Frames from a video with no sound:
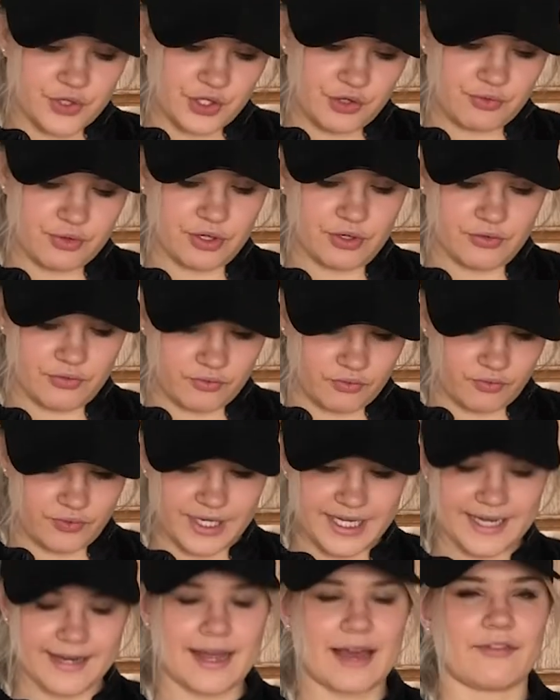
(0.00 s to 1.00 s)
you can
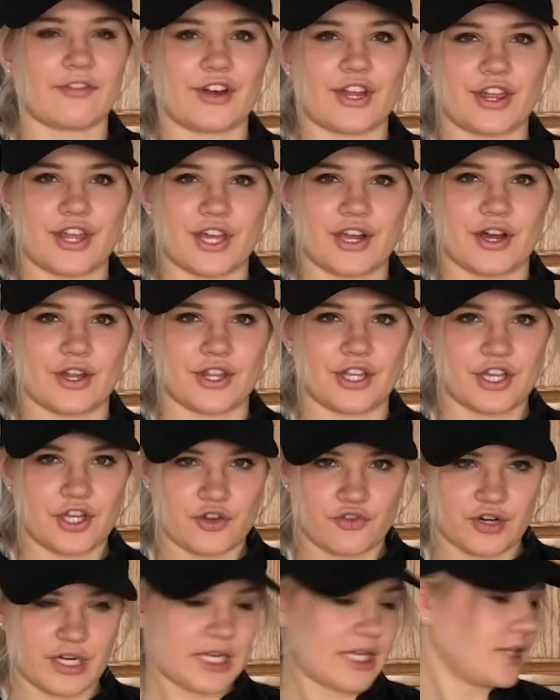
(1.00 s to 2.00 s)
read everything on the
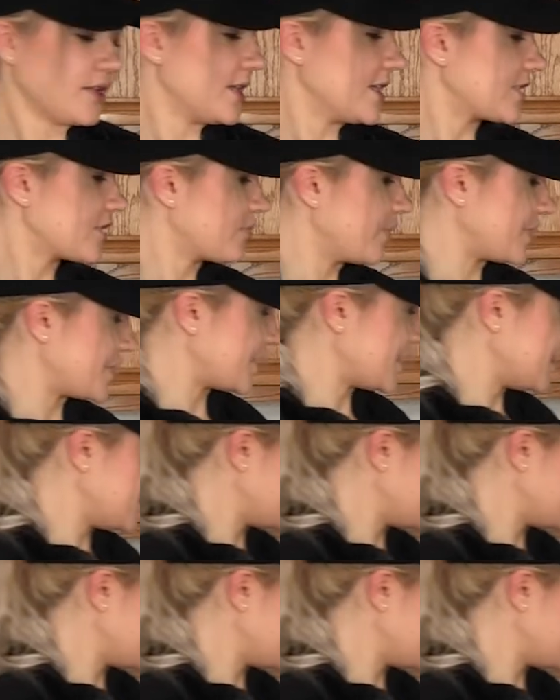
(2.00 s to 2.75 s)
ingredient list, which